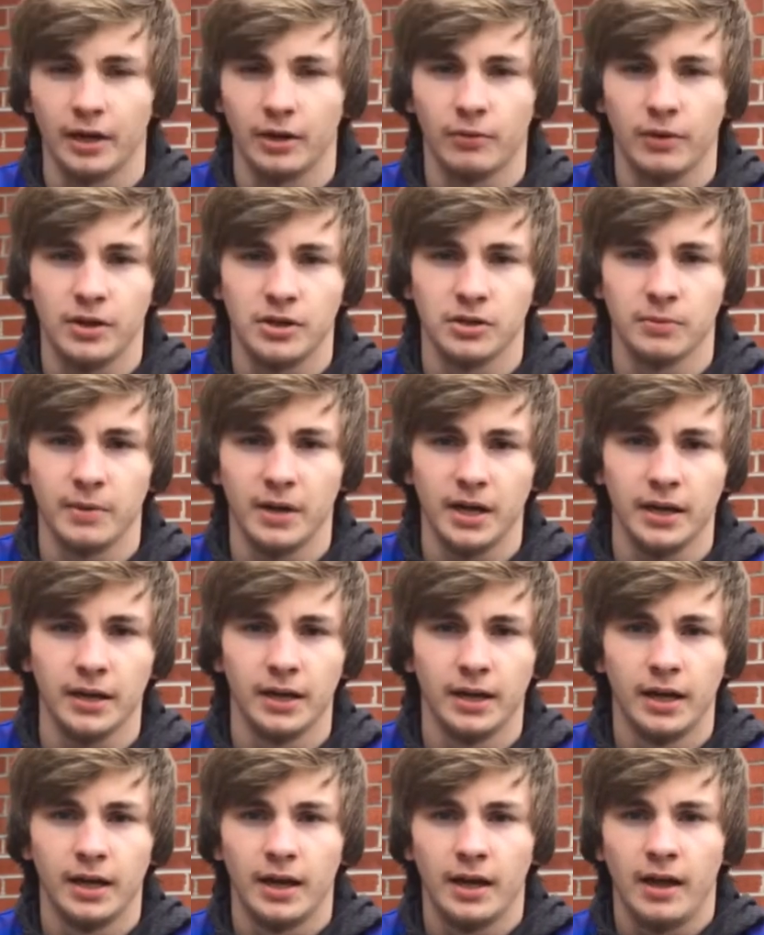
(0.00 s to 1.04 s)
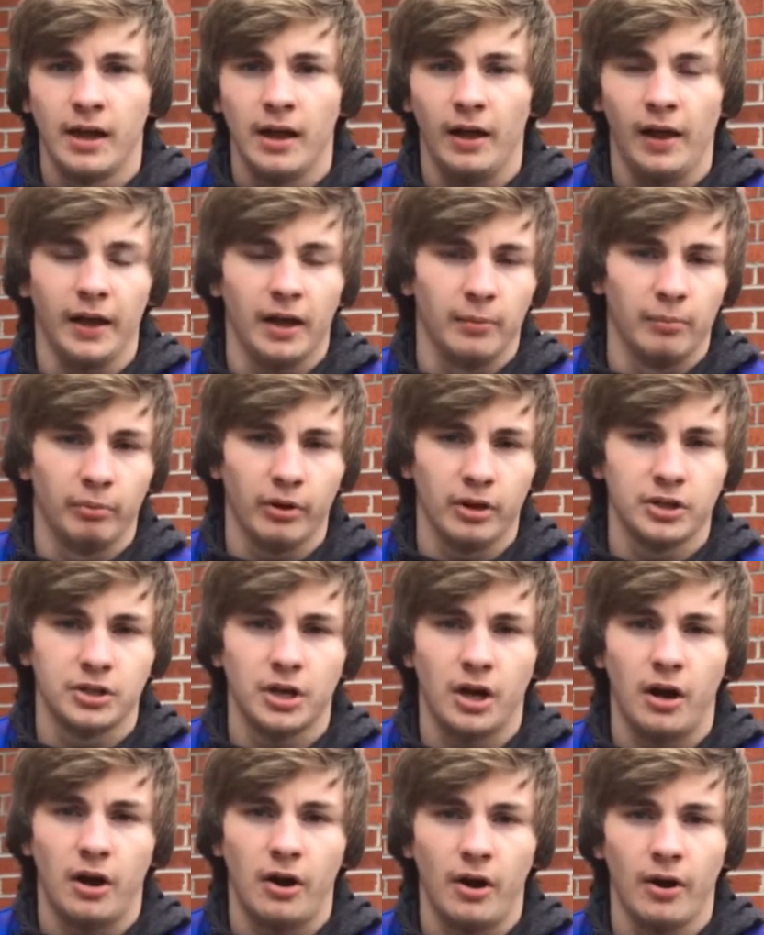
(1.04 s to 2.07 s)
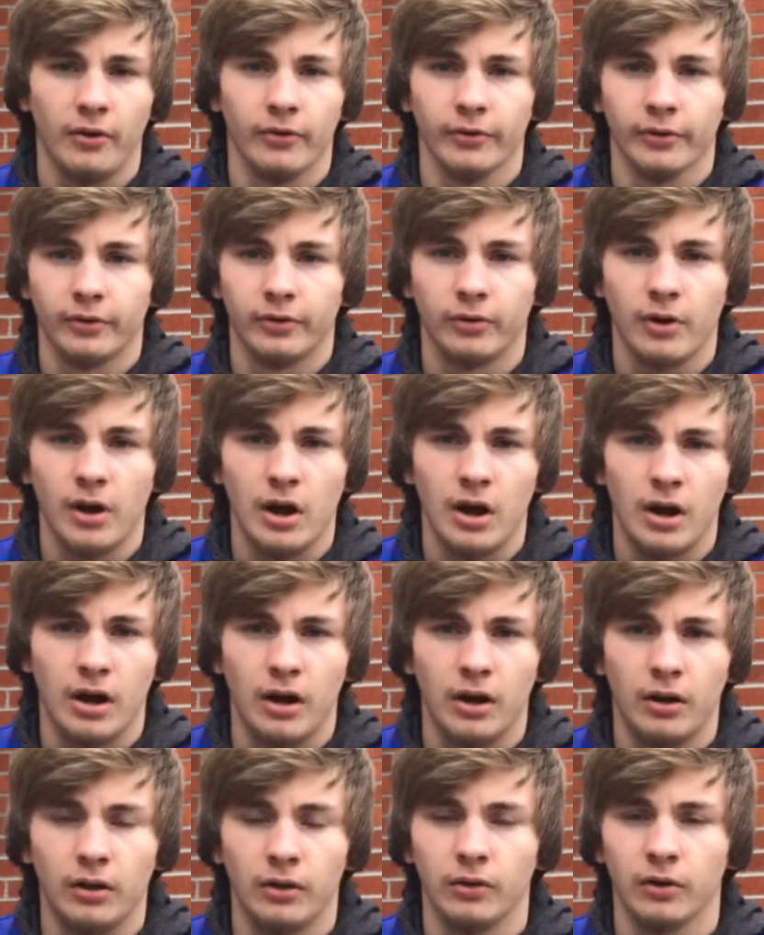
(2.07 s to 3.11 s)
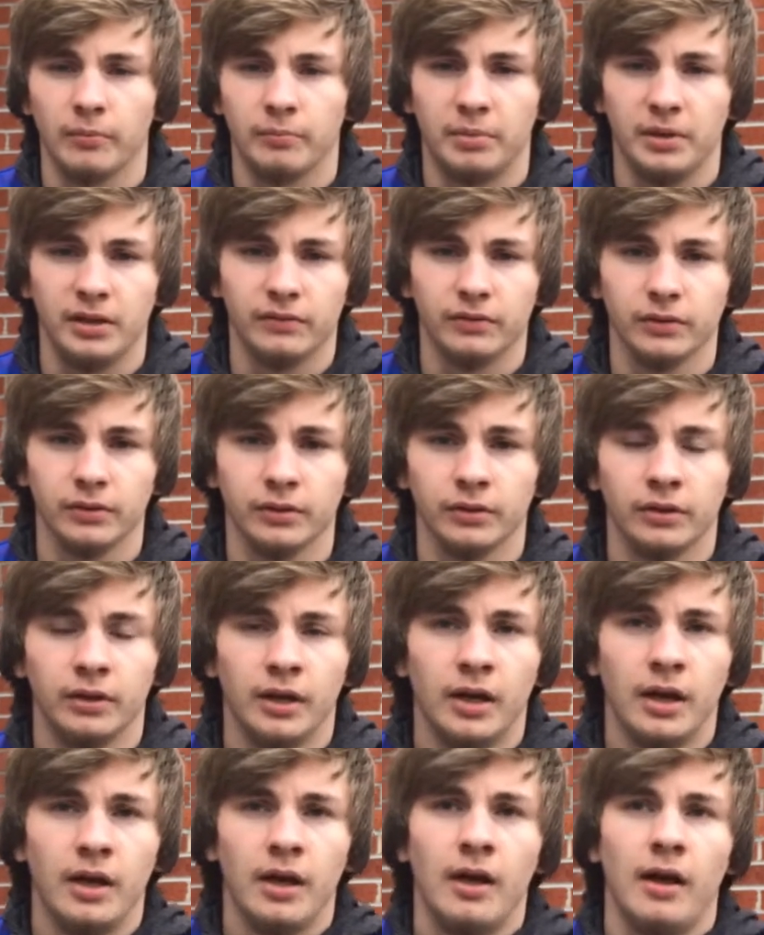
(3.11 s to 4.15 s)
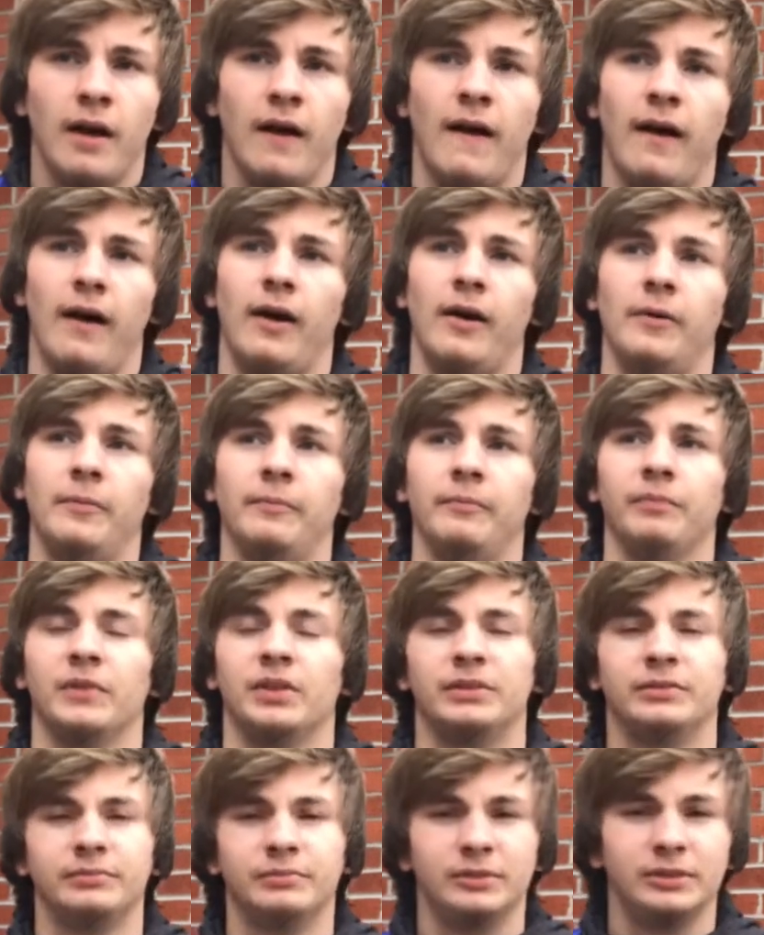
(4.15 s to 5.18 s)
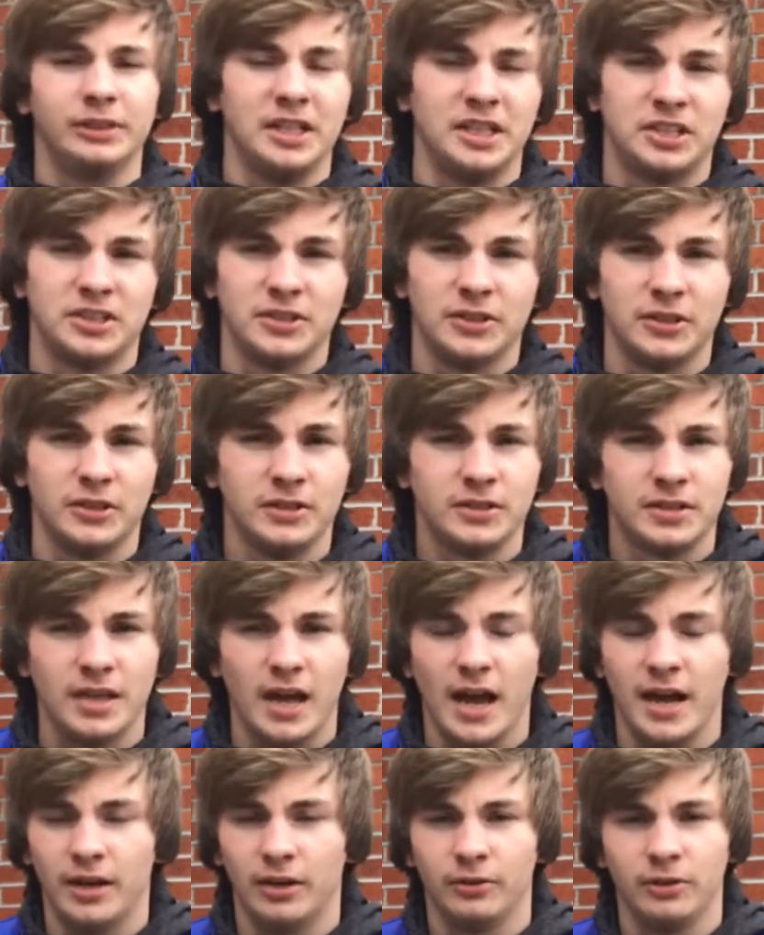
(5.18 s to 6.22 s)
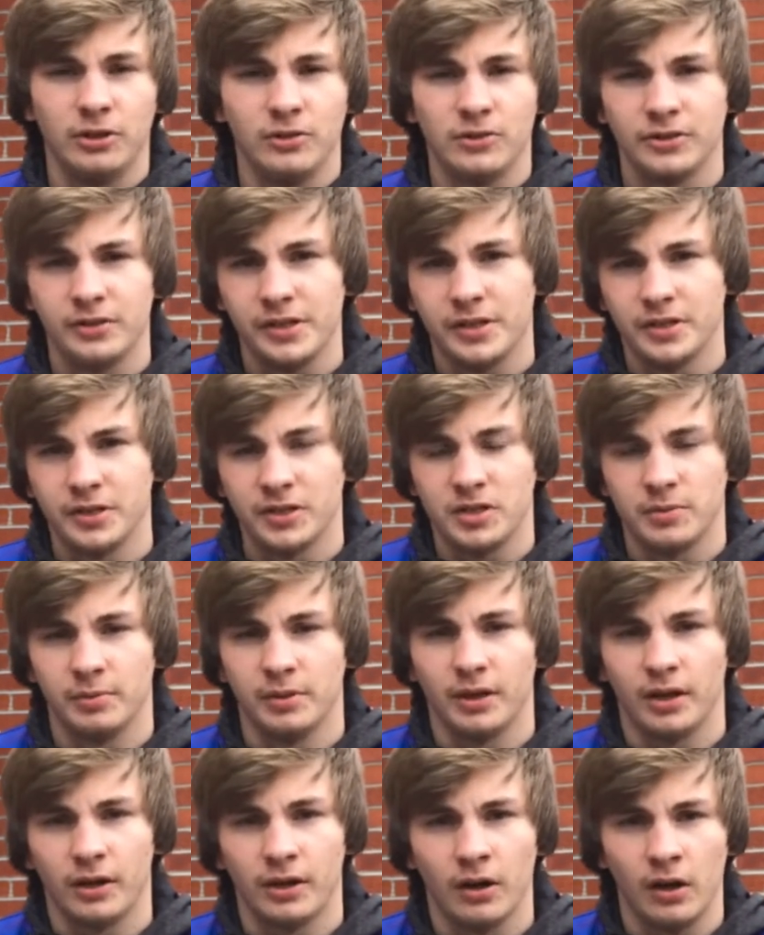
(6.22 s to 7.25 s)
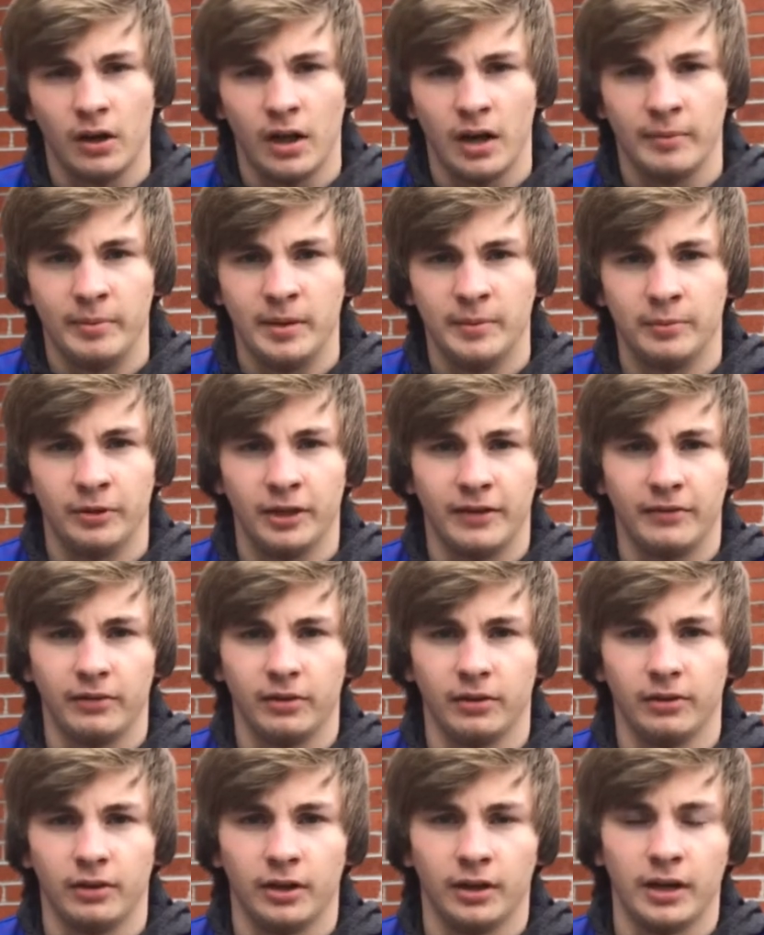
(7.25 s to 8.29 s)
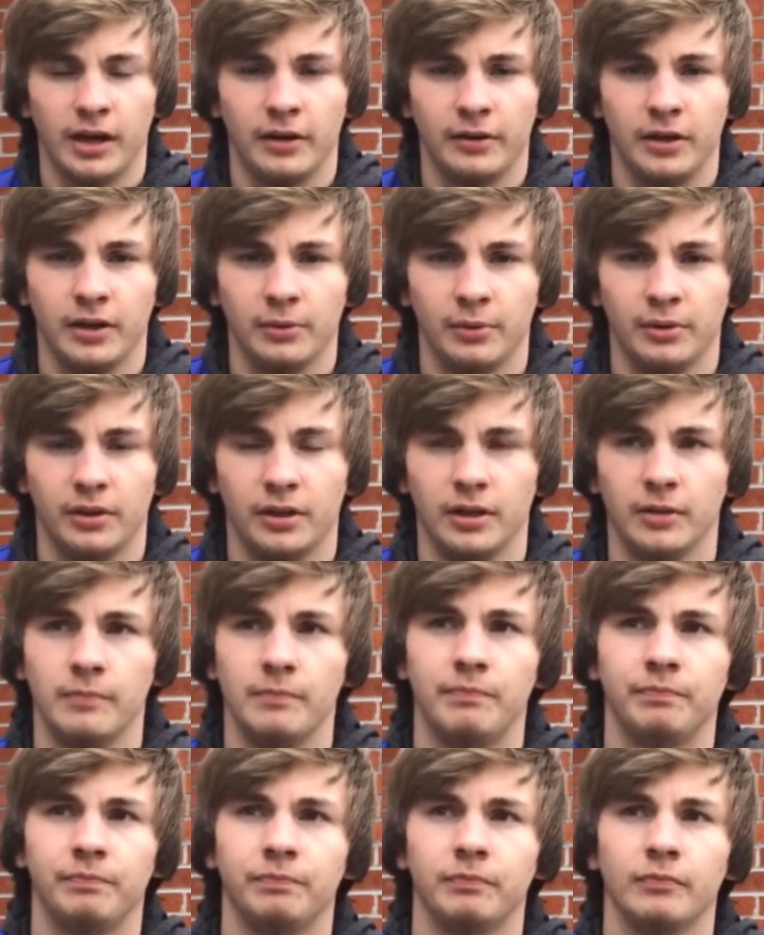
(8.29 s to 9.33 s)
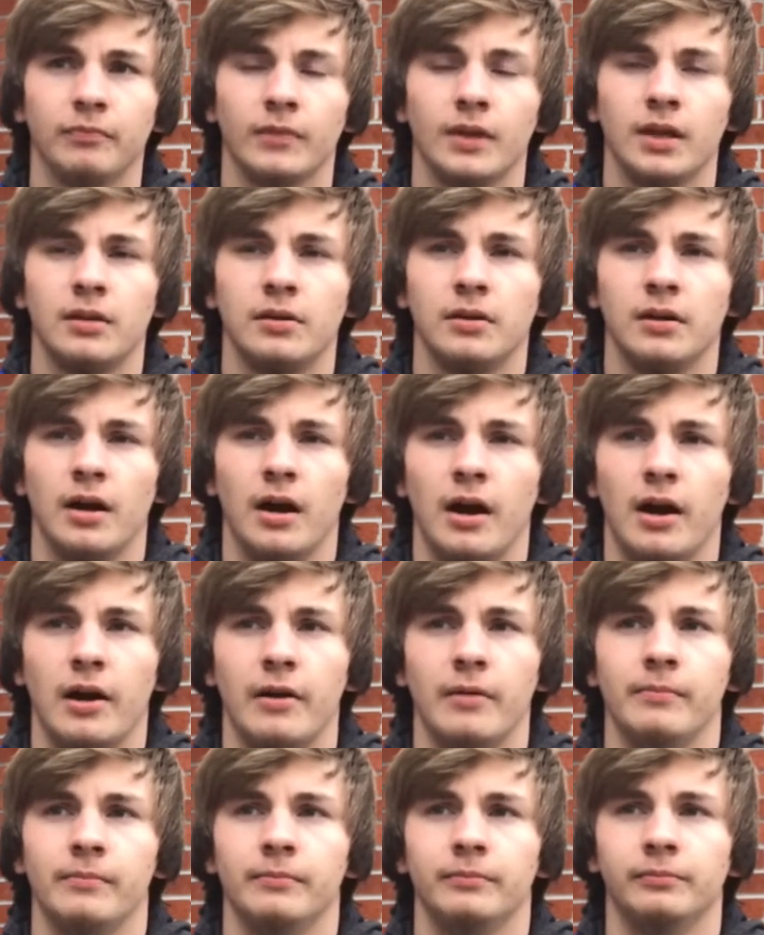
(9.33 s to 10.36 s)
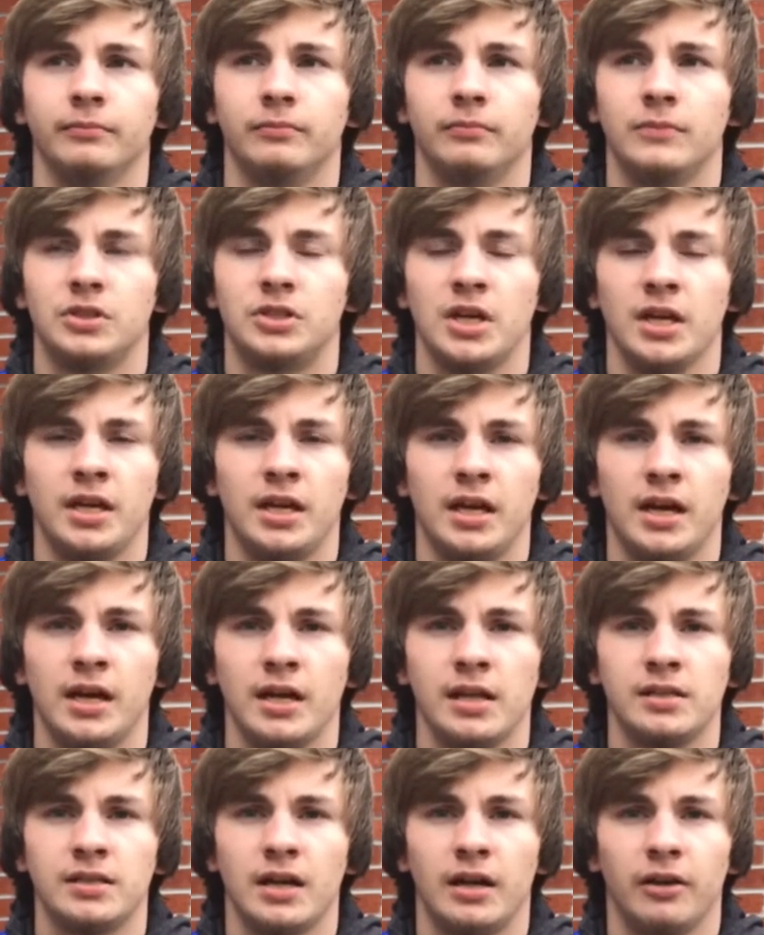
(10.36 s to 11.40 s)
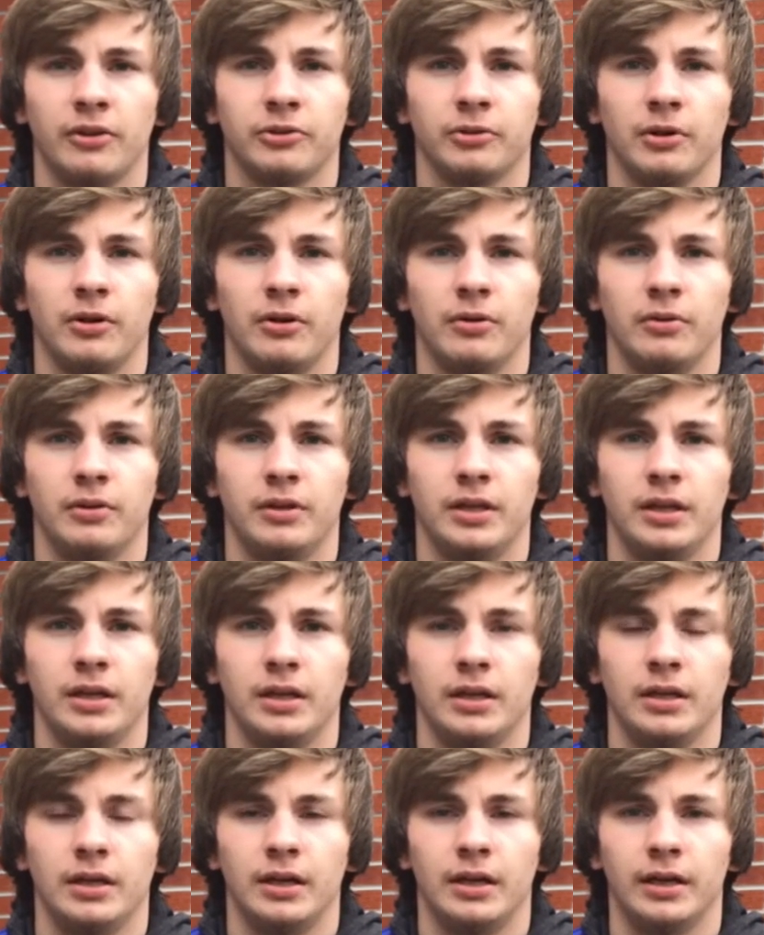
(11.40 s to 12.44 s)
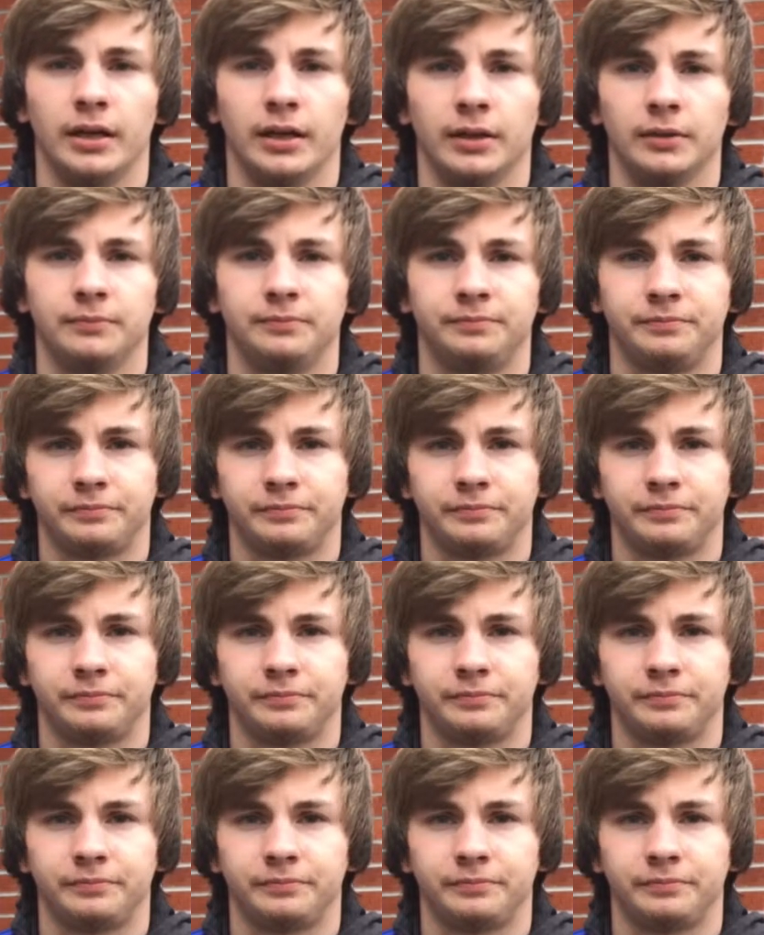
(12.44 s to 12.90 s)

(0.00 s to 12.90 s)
a creature bait, like a brush hog or a crawl or a beaver. Um, lizards, I don't use lizards, but I heard a lot of people having good luck out here with them. Um, shaky heads, I'll throw the uh,